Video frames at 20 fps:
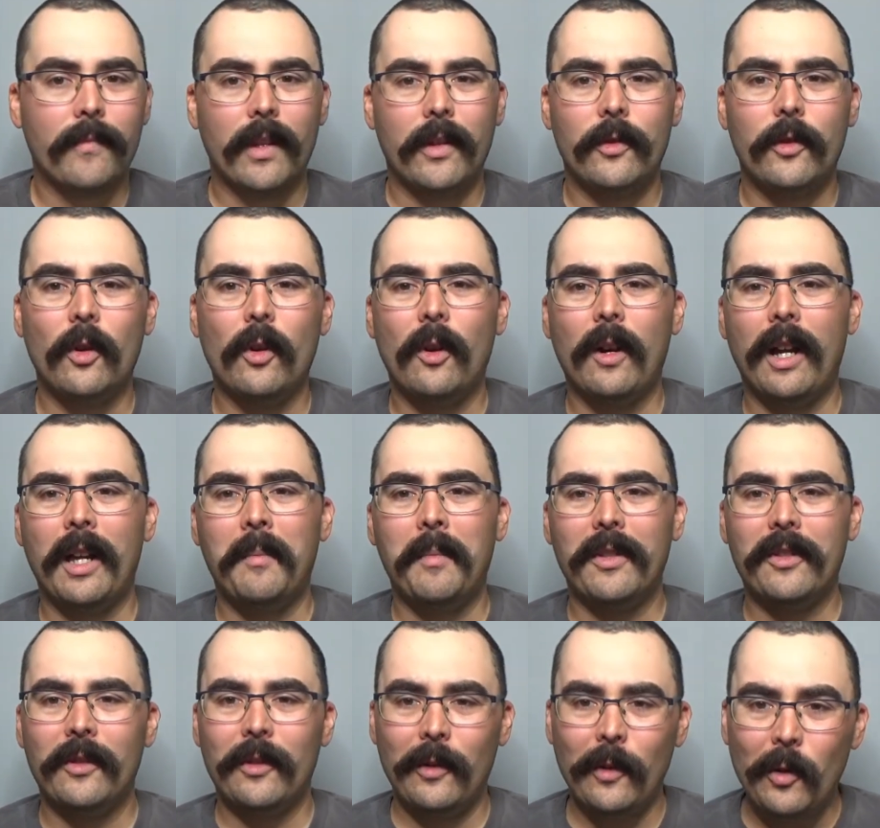So I'm
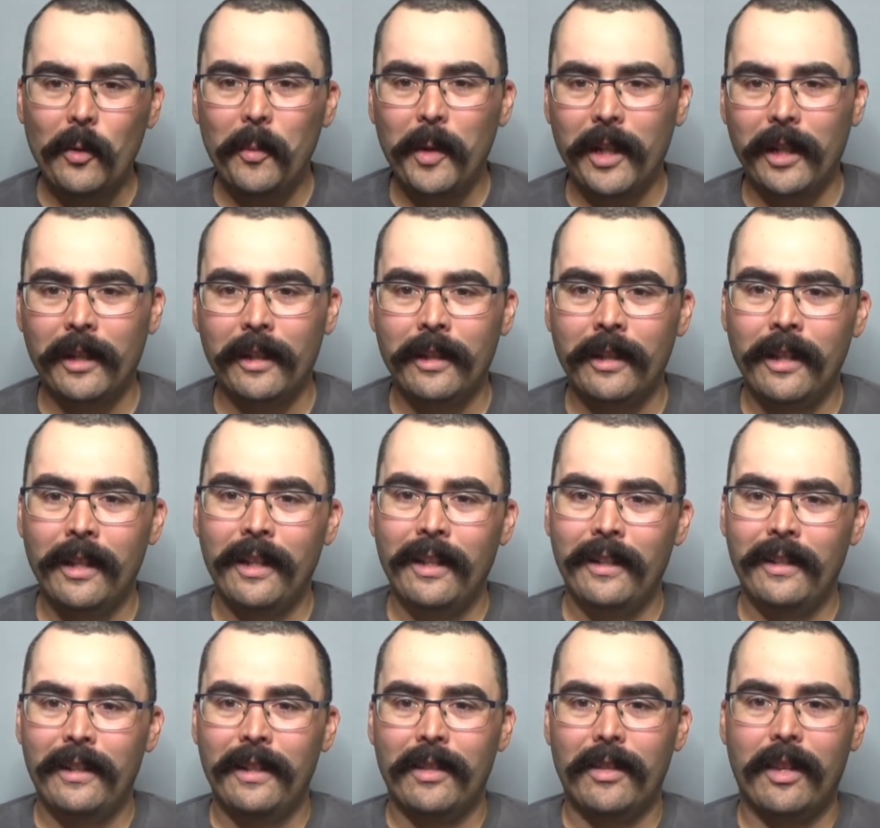assuming
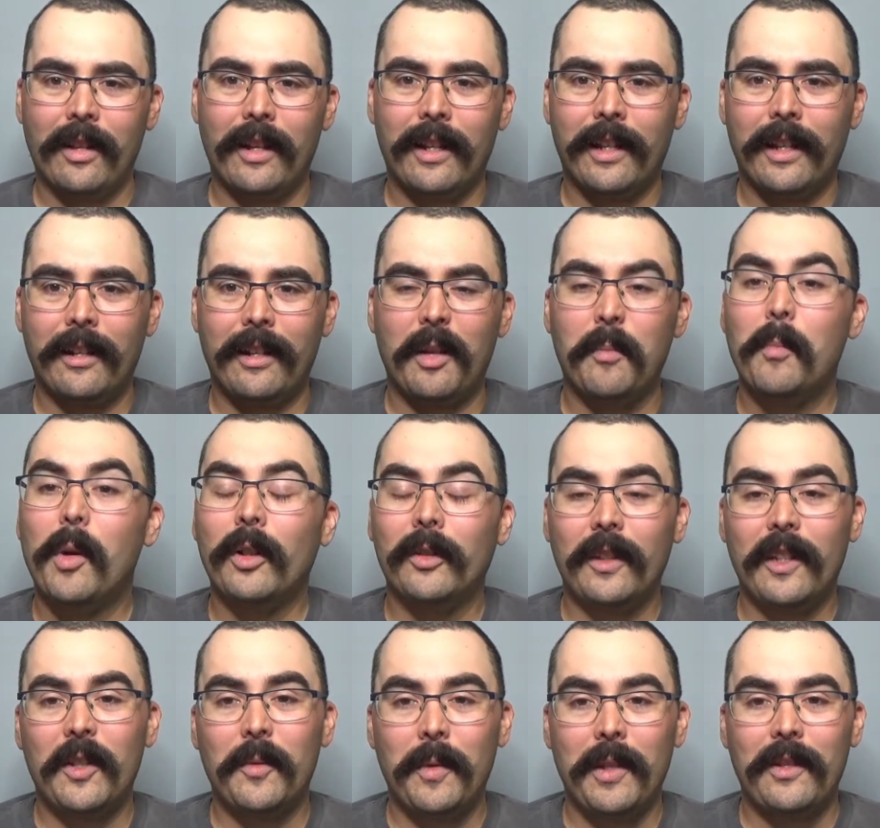that I get a
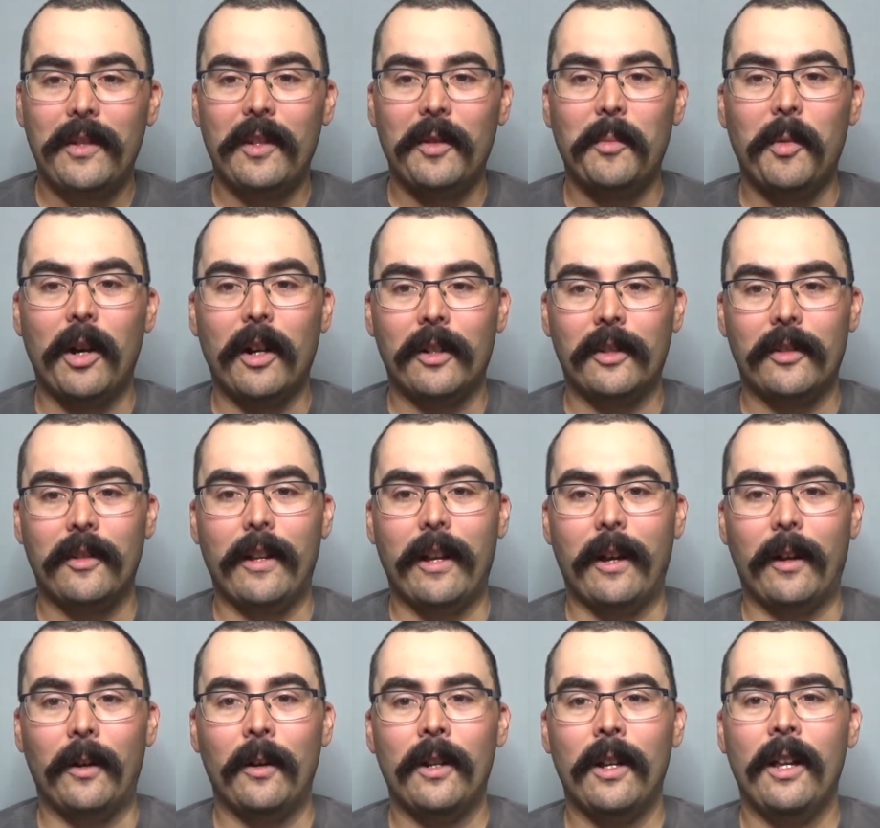multi-species box
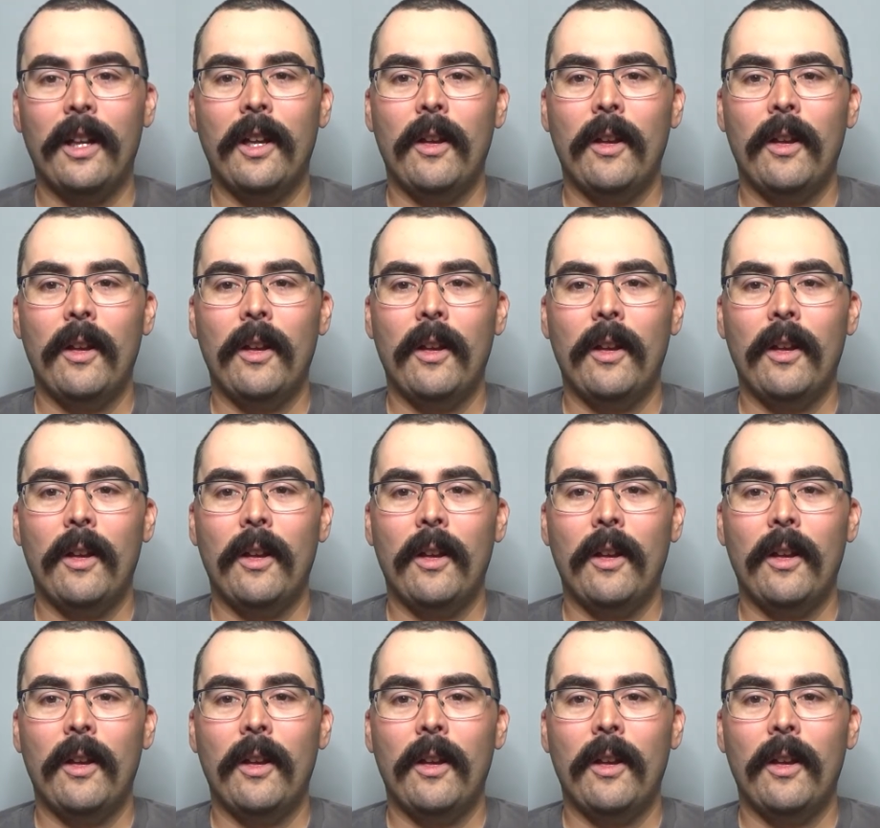now,